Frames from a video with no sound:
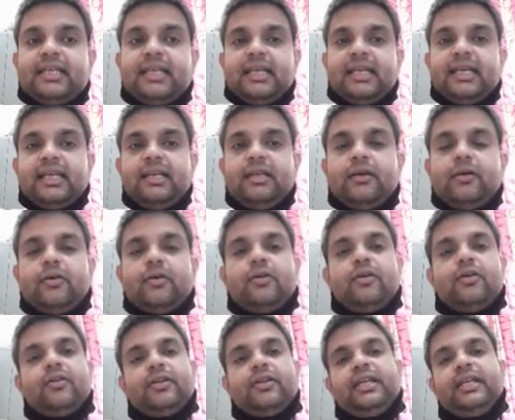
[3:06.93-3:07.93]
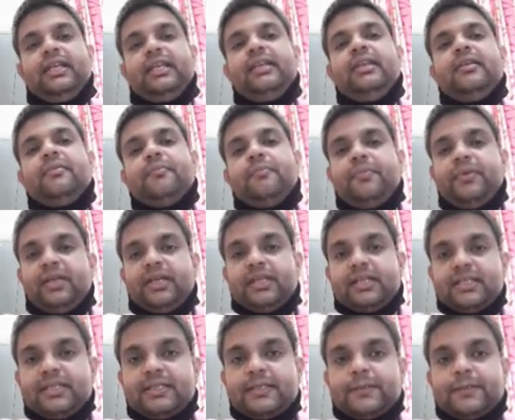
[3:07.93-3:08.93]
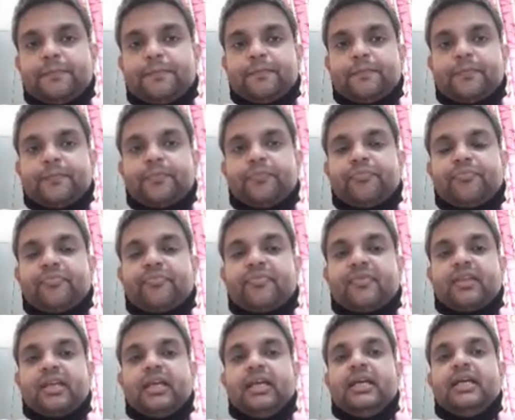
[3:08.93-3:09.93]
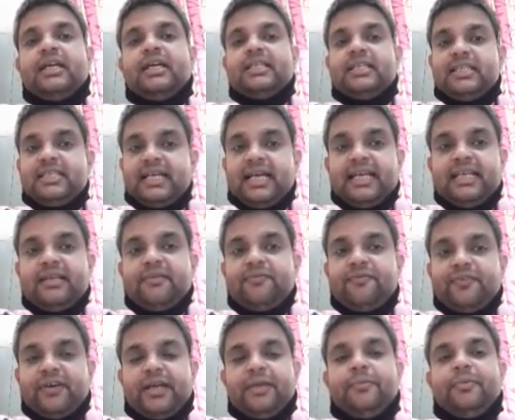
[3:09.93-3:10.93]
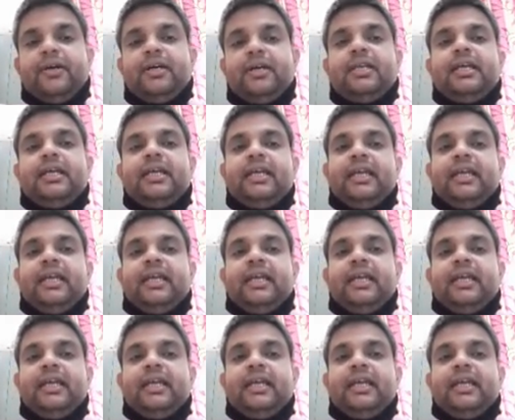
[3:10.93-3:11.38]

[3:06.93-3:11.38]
single or in pairs. Xylem fiber